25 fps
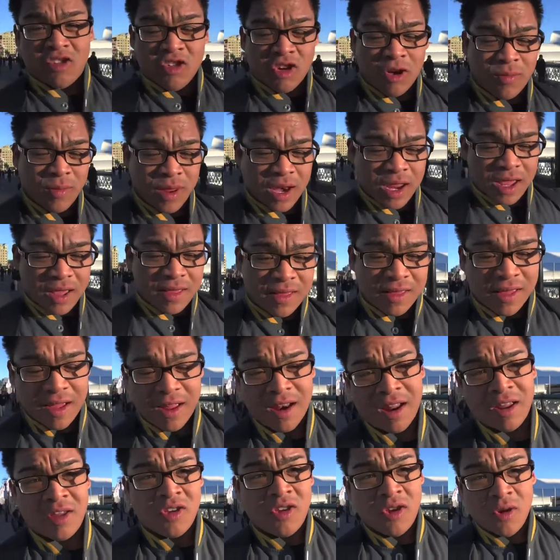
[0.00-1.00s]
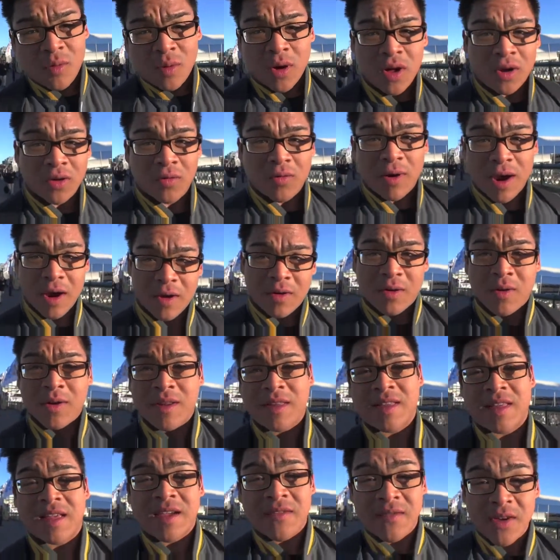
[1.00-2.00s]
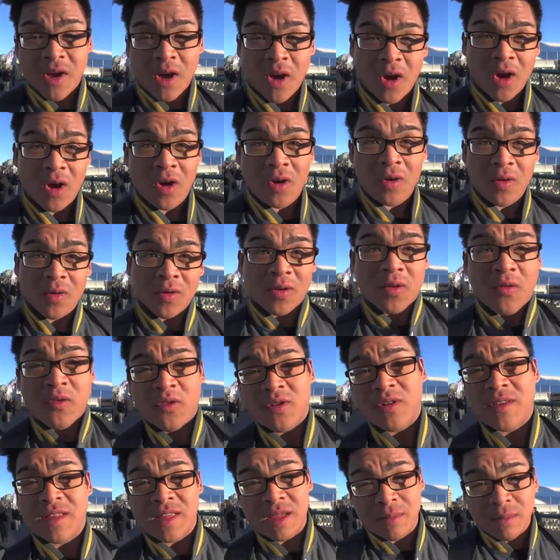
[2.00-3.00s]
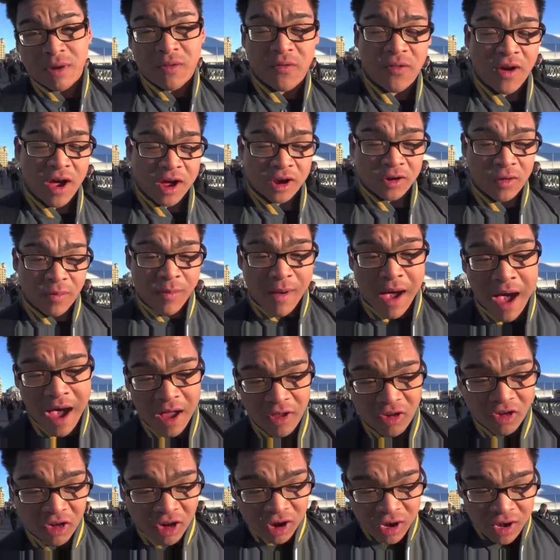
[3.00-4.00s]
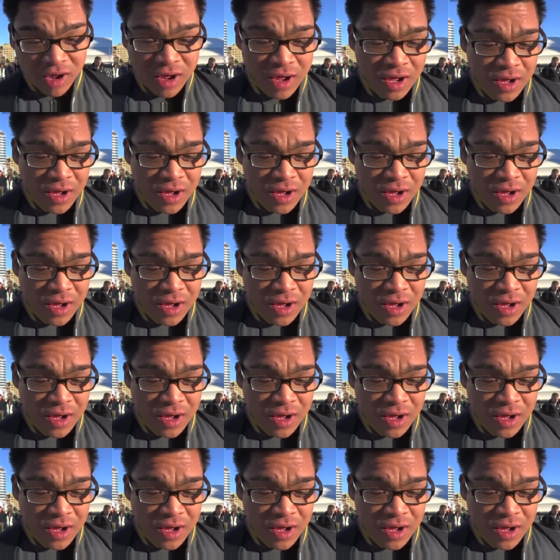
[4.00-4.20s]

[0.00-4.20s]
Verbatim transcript: Germany set a new world record, seven goals for a semi-final match.